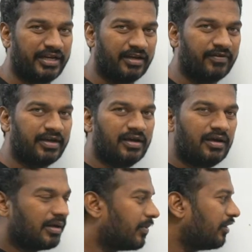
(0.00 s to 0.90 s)
anyway.
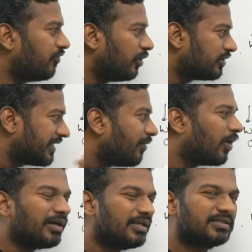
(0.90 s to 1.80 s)
But if you see
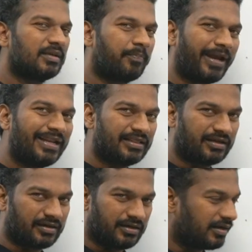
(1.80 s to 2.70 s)
what is the pain in
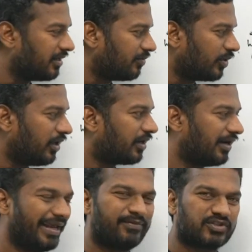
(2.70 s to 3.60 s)
the what they call
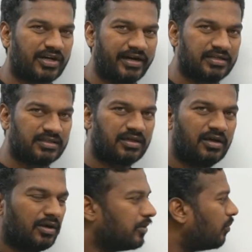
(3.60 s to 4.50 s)
naive strategy,
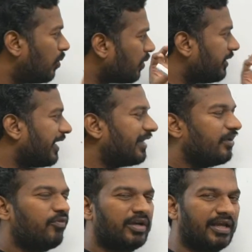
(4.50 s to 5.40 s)
more data
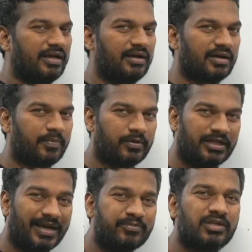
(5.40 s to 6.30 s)
if you take it up,
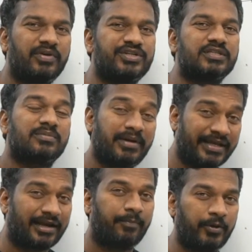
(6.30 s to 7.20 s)
that observations might
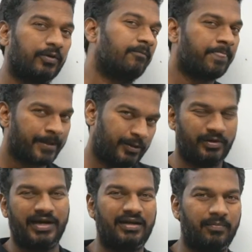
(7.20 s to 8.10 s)
help you to
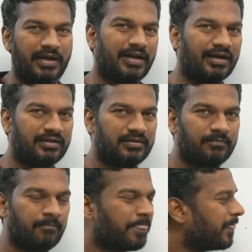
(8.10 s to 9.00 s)
get a better algorithm.
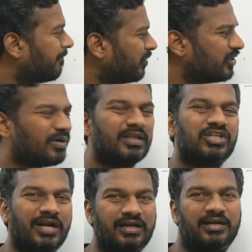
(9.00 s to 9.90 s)
There are no other
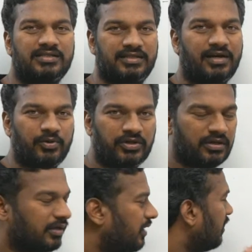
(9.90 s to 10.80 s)
shortcuts now here.
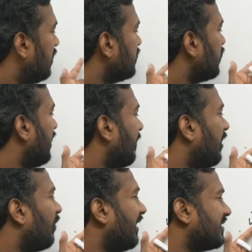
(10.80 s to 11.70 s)
So
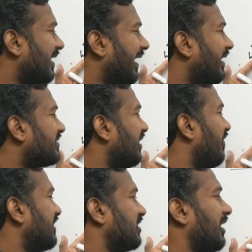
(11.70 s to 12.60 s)
W1 is unnecessarily
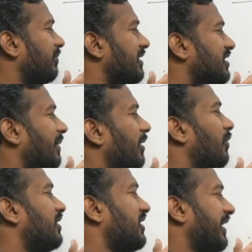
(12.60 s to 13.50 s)
wasted up. This
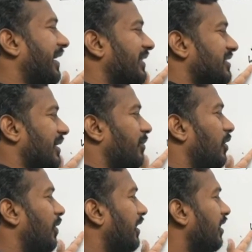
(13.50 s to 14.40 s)
W1 checking this
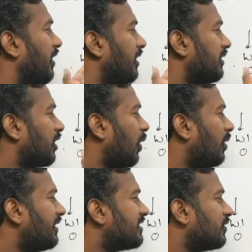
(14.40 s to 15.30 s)
W1. The
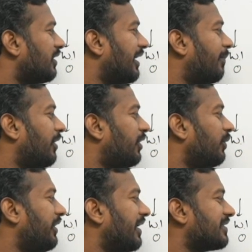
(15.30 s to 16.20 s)
closest to the W2
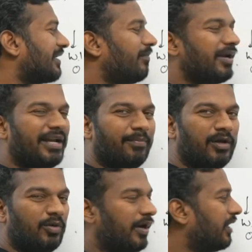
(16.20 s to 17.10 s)
here is somewhere
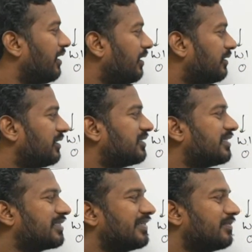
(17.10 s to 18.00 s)
W1. This
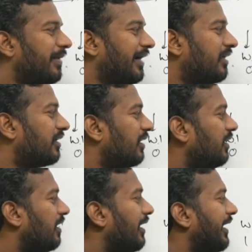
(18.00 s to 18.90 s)
distance matter.
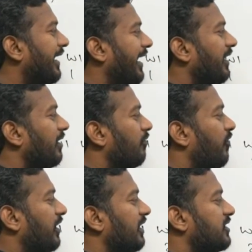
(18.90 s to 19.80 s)
And again,
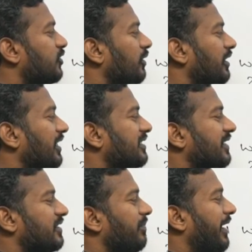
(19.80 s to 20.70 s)
for these two, the
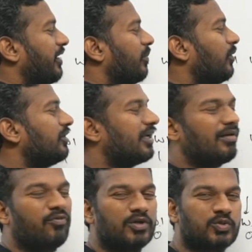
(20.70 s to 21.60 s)
distance matter. Both are,
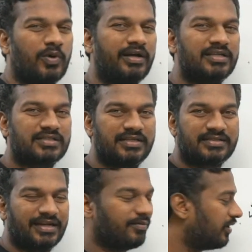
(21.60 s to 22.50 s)
of course, one
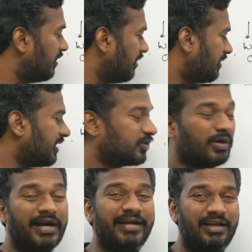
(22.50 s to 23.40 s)
distance level. That's
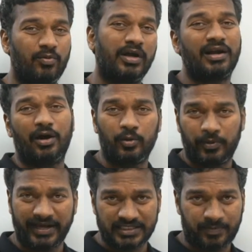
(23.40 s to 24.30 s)
what ideally one
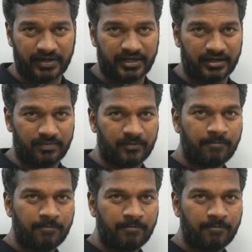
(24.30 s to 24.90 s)
output expected up.